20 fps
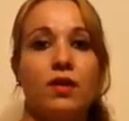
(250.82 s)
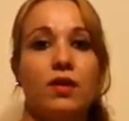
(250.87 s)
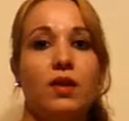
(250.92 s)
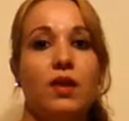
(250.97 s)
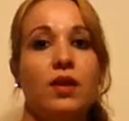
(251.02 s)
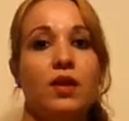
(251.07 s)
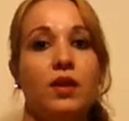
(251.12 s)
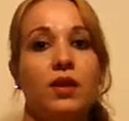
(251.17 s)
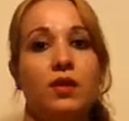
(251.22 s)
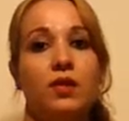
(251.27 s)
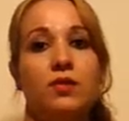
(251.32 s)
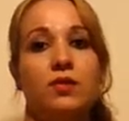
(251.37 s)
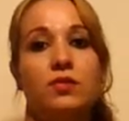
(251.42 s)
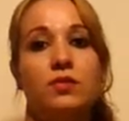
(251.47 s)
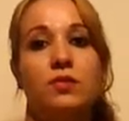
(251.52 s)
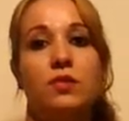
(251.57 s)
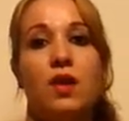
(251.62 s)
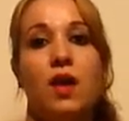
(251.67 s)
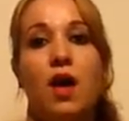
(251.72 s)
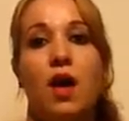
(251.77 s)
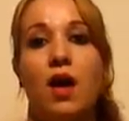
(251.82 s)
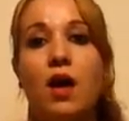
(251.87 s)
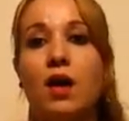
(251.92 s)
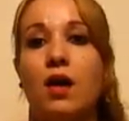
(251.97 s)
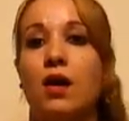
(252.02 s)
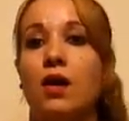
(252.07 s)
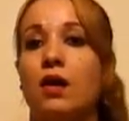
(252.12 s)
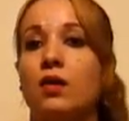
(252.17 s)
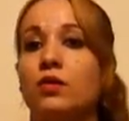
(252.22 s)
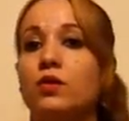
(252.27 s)
It is
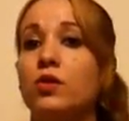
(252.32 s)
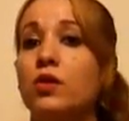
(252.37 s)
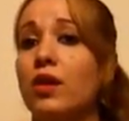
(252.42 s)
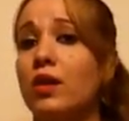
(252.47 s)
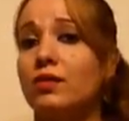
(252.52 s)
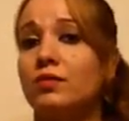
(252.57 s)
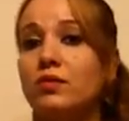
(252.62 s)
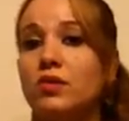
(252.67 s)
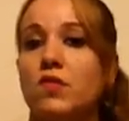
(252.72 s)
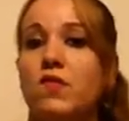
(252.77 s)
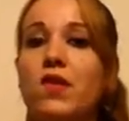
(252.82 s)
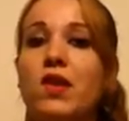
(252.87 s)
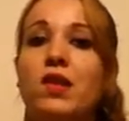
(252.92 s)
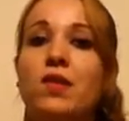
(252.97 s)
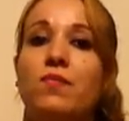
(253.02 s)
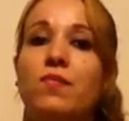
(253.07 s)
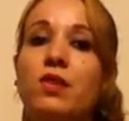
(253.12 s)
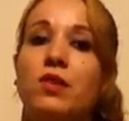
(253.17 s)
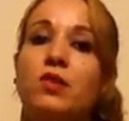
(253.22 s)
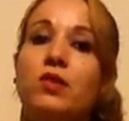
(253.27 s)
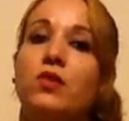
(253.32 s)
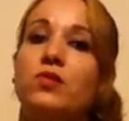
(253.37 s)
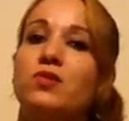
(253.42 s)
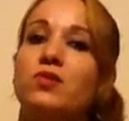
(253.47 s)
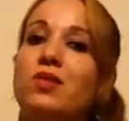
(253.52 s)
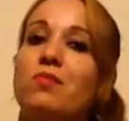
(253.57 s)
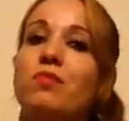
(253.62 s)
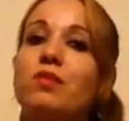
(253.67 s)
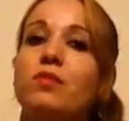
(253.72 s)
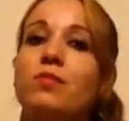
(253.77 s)
a good activity because
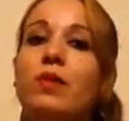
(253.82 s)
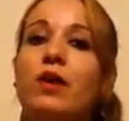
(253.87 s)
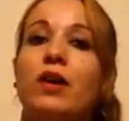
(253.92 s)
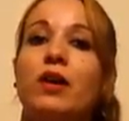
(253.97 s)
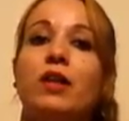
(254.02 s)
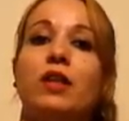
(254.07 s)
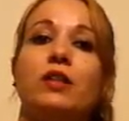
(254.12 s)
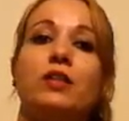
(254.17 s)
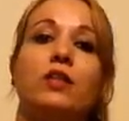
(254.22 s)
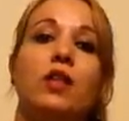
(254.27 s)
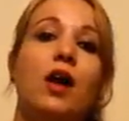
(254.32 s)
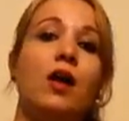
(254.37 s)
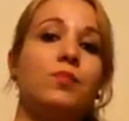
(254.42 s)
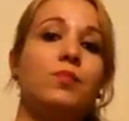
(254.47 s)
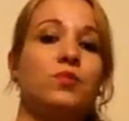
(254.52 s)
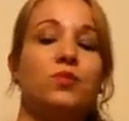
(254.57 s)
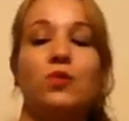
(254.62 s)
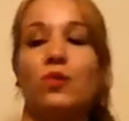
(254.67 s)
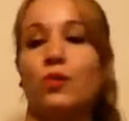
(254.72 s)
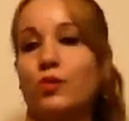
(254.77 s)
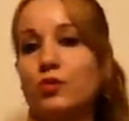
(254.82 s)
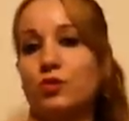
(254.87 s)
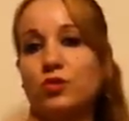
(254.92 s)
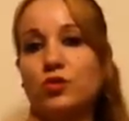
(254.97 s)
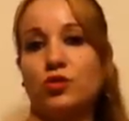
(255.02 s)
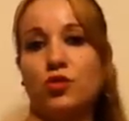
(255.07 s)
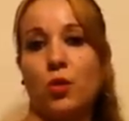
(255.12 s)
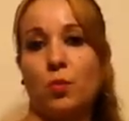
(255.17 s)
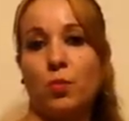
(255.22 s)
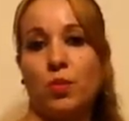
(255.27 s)
everybody loves going
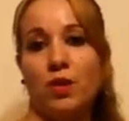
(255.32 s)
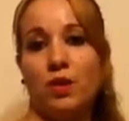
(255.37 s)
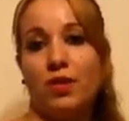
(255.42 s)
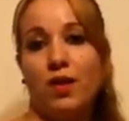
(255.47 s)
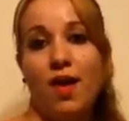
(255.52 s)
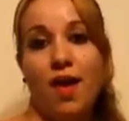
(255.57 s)
shopping,